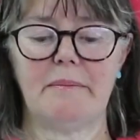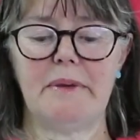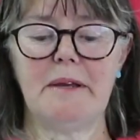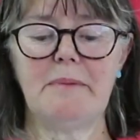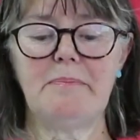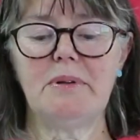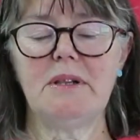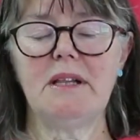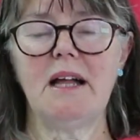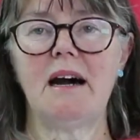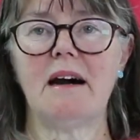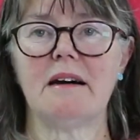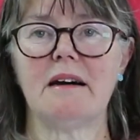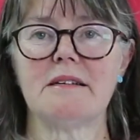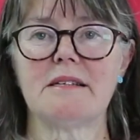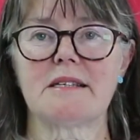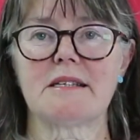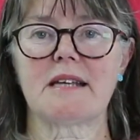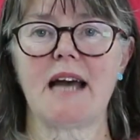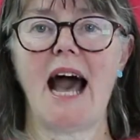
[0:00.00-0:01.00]
People
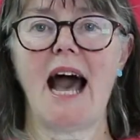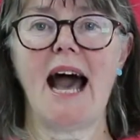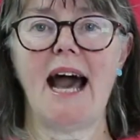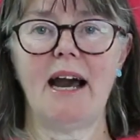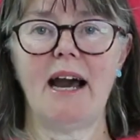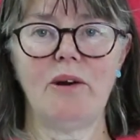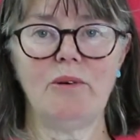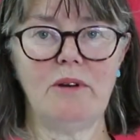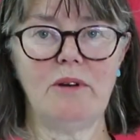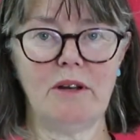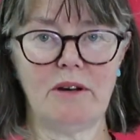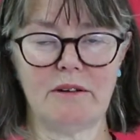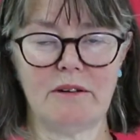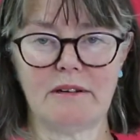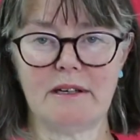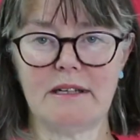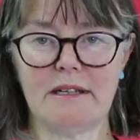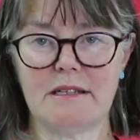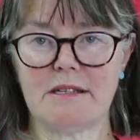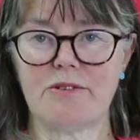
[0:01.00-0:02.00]
ask, how
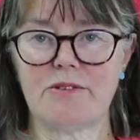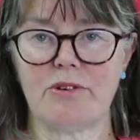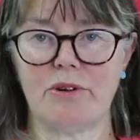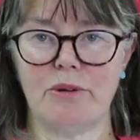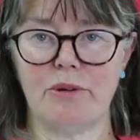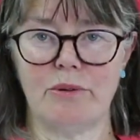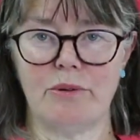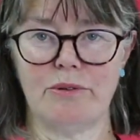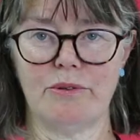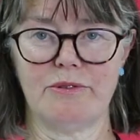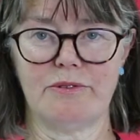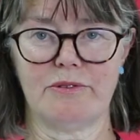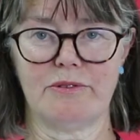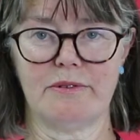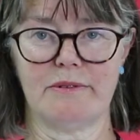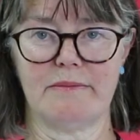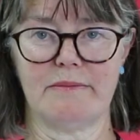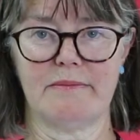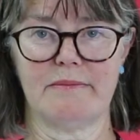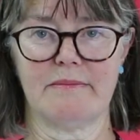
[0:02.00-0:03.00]
long is the
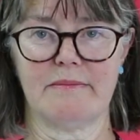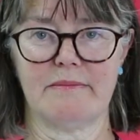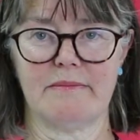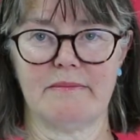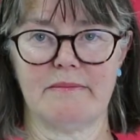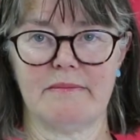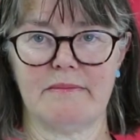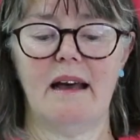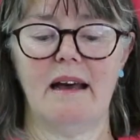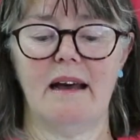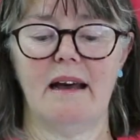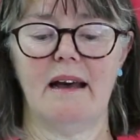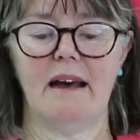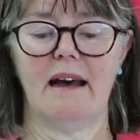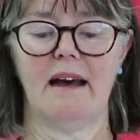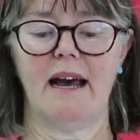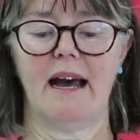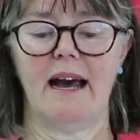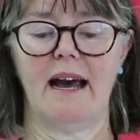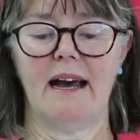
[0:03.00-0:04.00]
course?
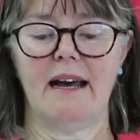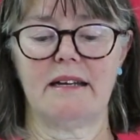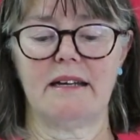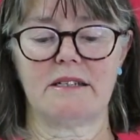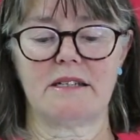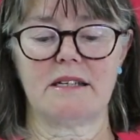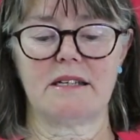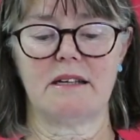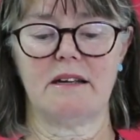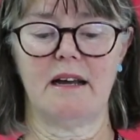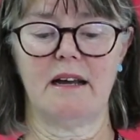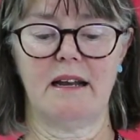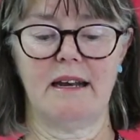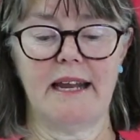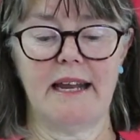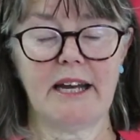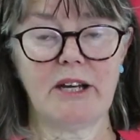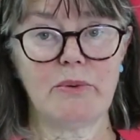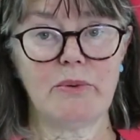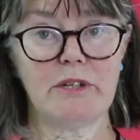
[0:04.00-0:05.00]
At
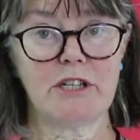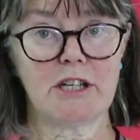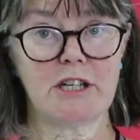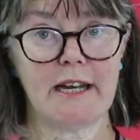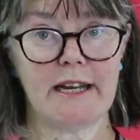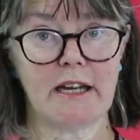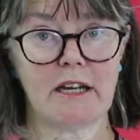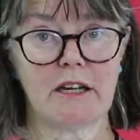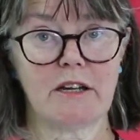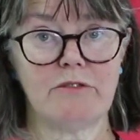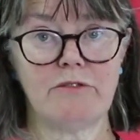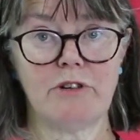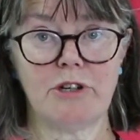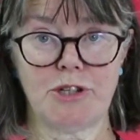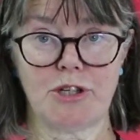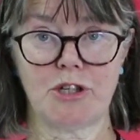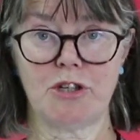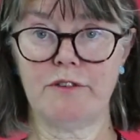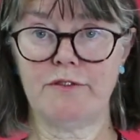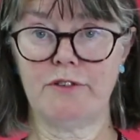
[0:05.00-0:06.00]
Language Link
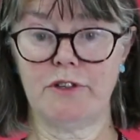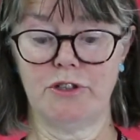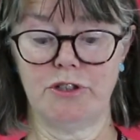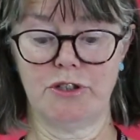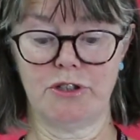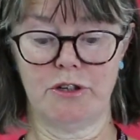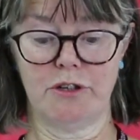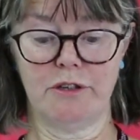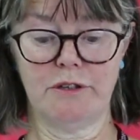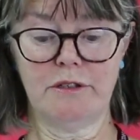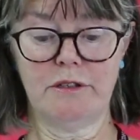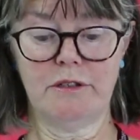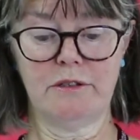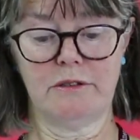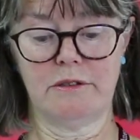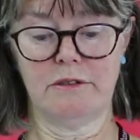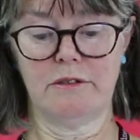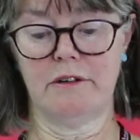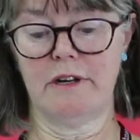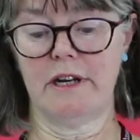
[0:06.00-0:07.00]

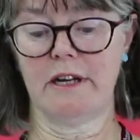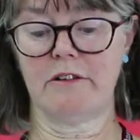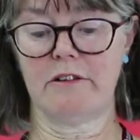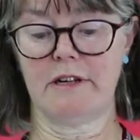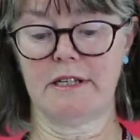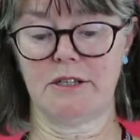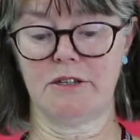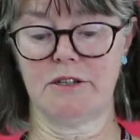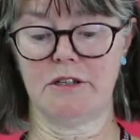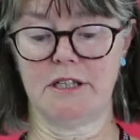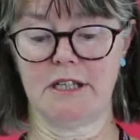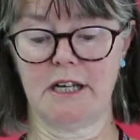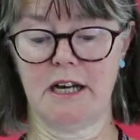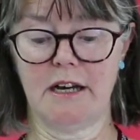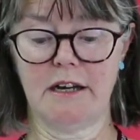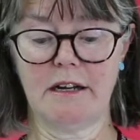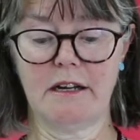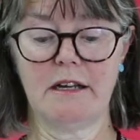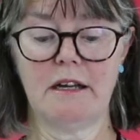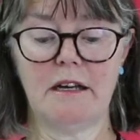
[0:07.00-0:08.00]
Rostov-on-Don, or at
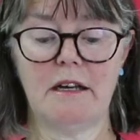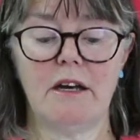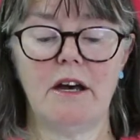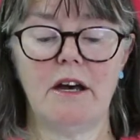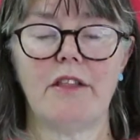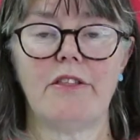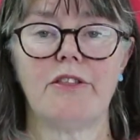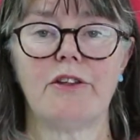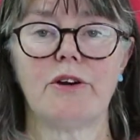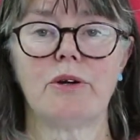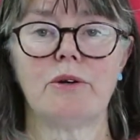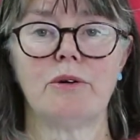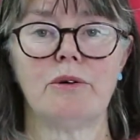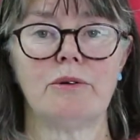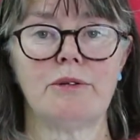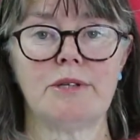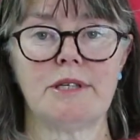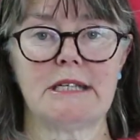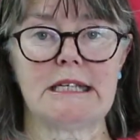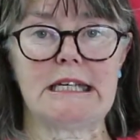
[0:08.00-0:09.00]
Krasnodar, the
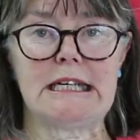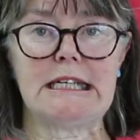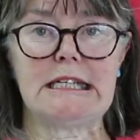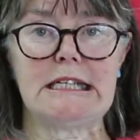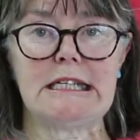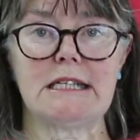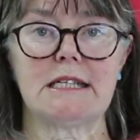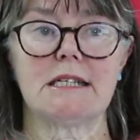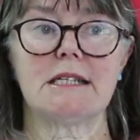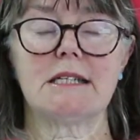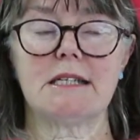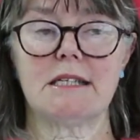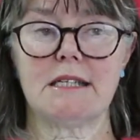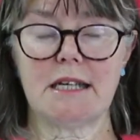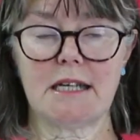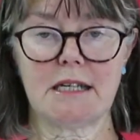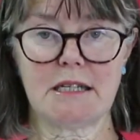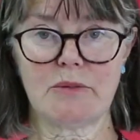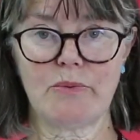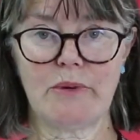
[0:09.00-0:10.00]
course is
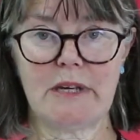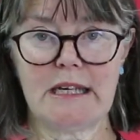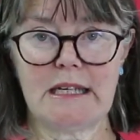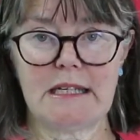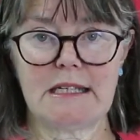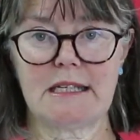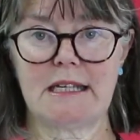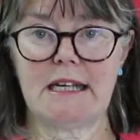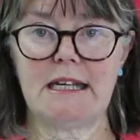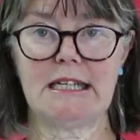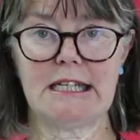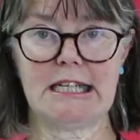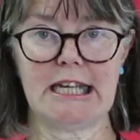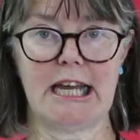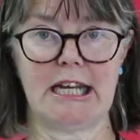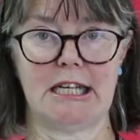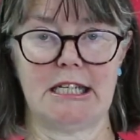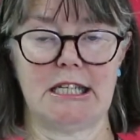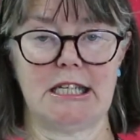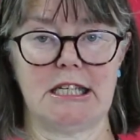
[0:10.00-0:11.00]
6 weeks
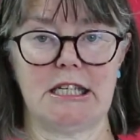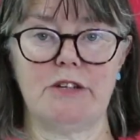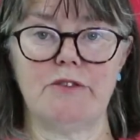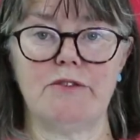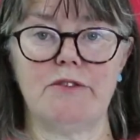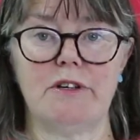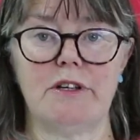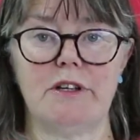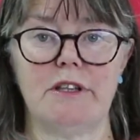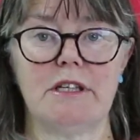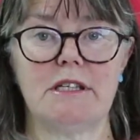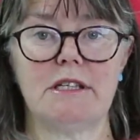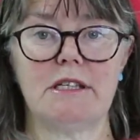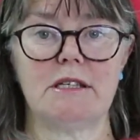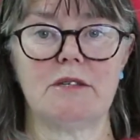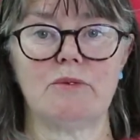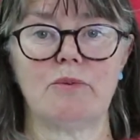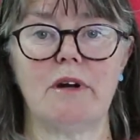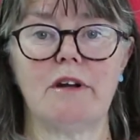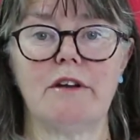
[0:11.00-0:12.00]
intensive. This
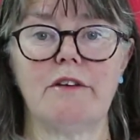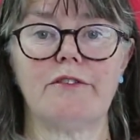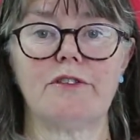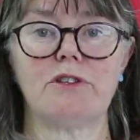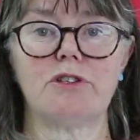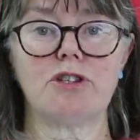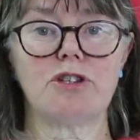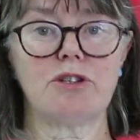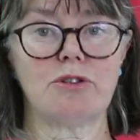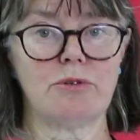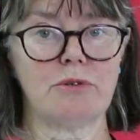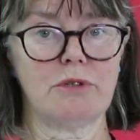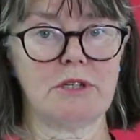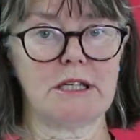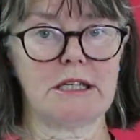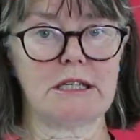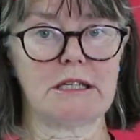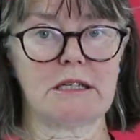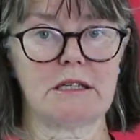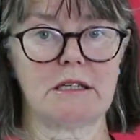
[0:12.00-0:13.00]
is one of the
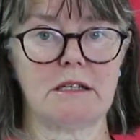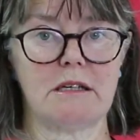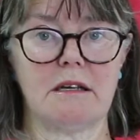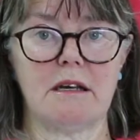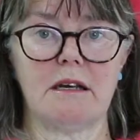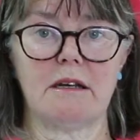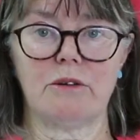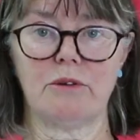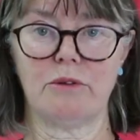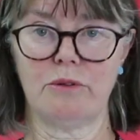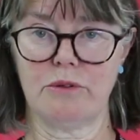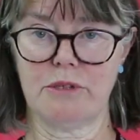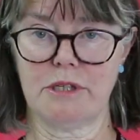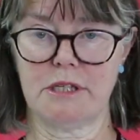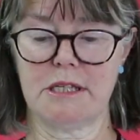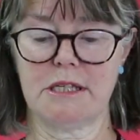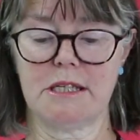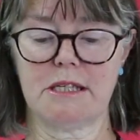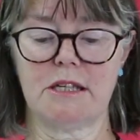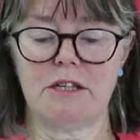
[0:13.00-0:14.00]
shortest
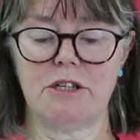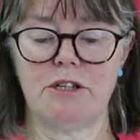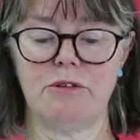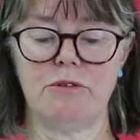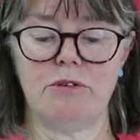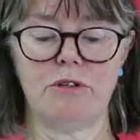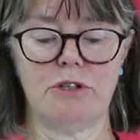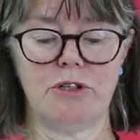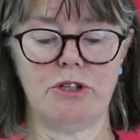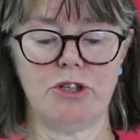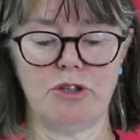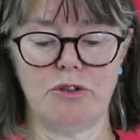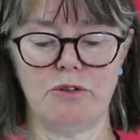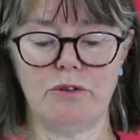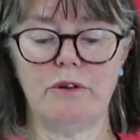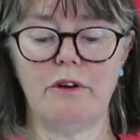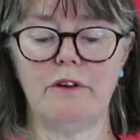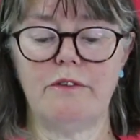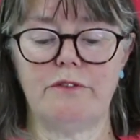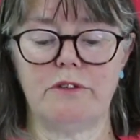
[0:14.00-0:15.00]
courses that you can
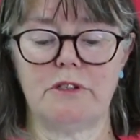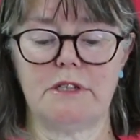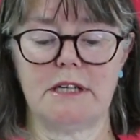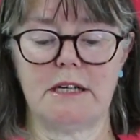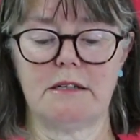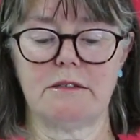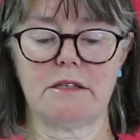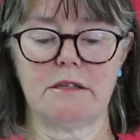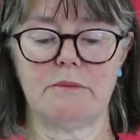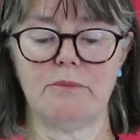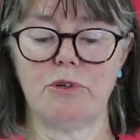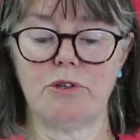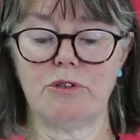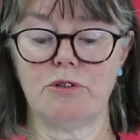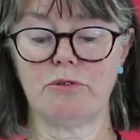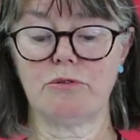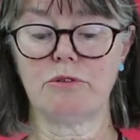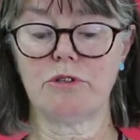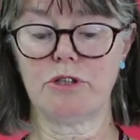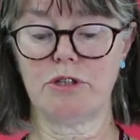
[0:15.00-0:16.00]
do for DELTA
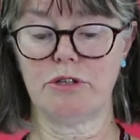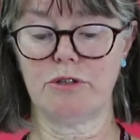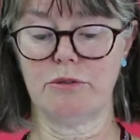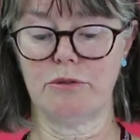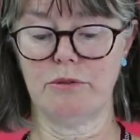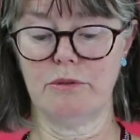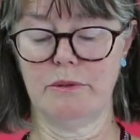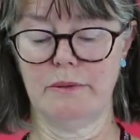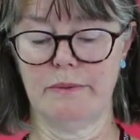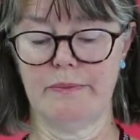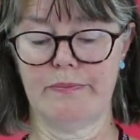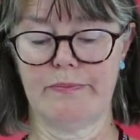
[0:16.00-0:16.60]
Module 2.